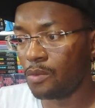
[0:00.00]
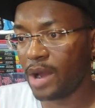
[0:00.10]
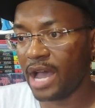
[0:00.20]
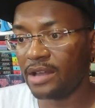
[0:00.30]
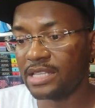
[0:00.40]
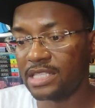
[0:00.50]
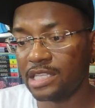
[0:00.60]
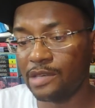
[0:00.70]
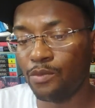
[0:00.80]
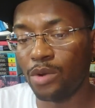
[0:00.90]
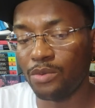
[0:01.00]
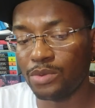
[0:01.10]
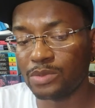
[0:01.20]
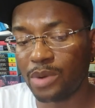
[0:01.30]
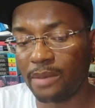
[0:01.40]
around and see what
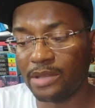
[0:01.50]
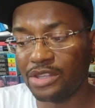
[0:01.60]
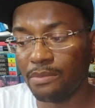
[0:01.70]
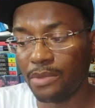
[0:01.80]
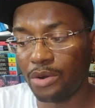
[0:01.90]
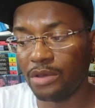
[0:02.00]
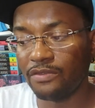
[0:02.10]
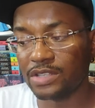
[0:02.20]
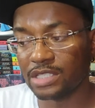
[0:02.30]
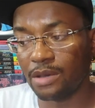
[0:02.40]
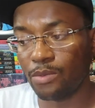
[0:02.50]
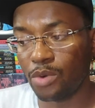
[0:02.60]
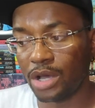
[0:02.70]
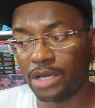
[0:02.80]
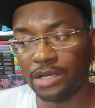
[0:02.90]
was probably the motive for
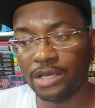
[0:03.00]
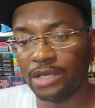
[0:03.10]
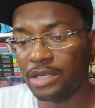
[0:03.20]
someone